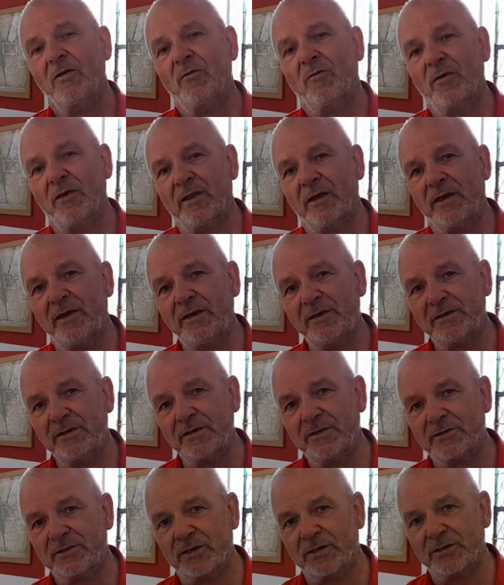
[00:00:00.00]
with a
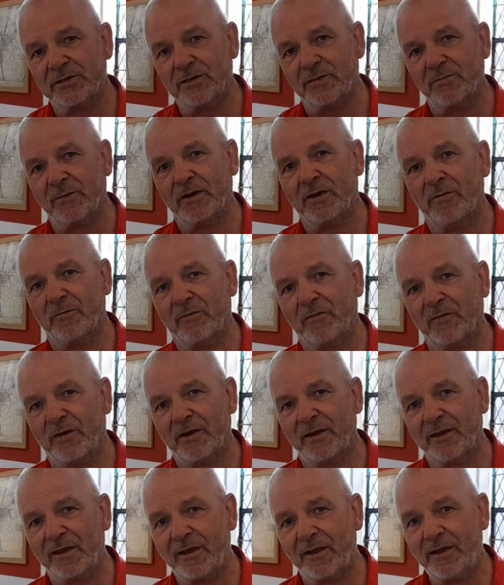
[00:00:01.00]
heating system that can
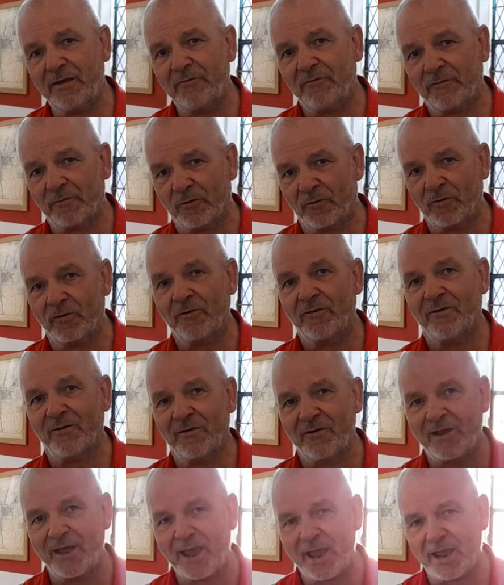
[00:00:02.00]
provide heat for the
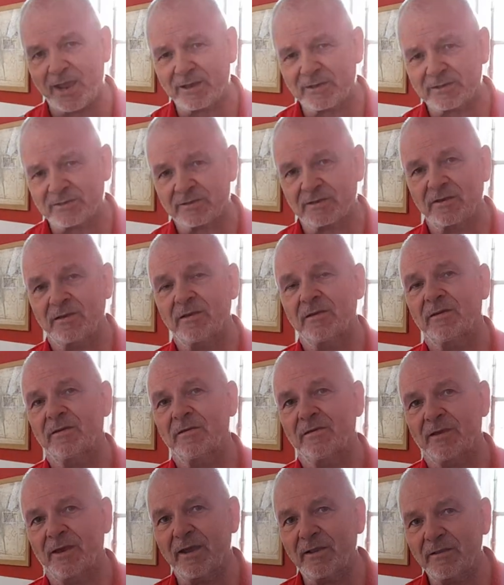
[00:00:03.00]
next,
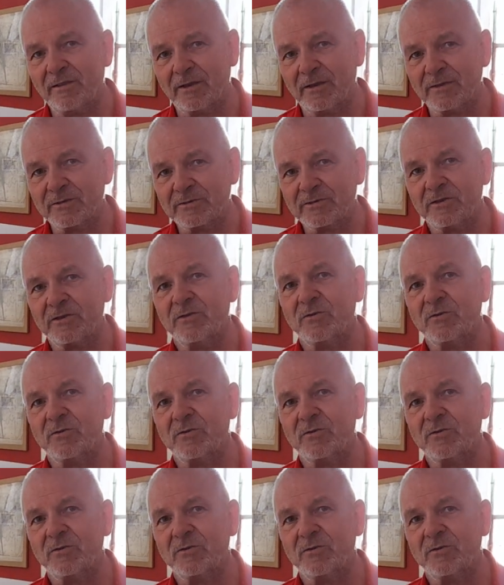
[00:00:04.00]
get this,